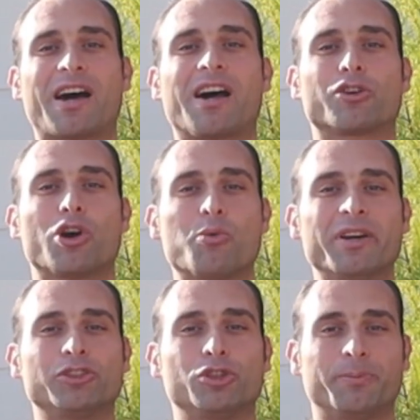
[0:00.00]
are
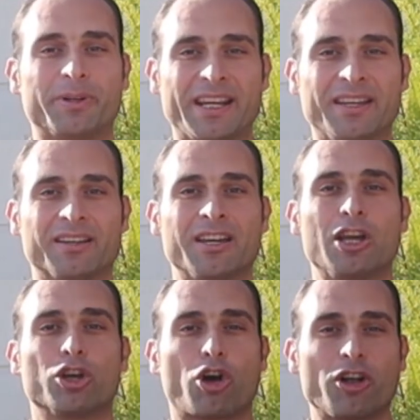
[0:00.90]
going to bring
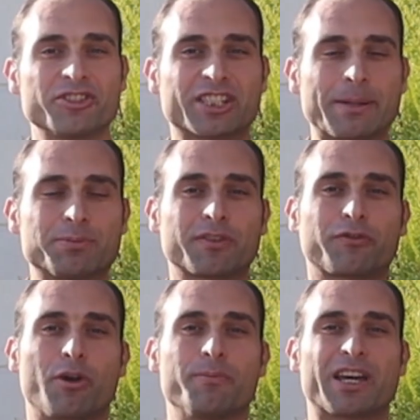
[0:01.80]
concepts
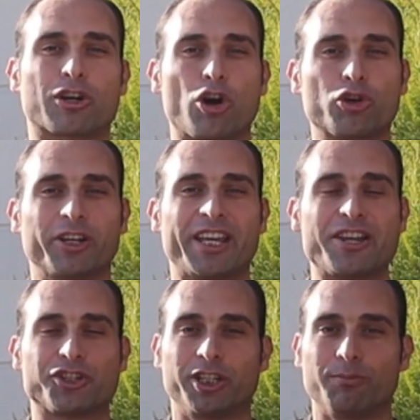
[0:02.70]
from the
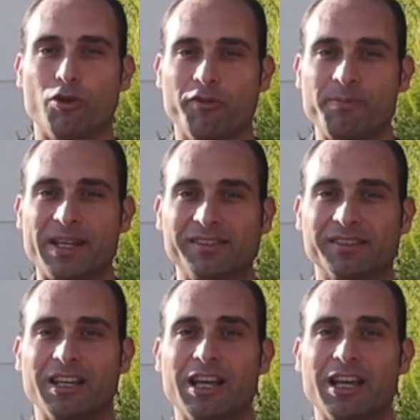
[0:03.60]
co-creation movement,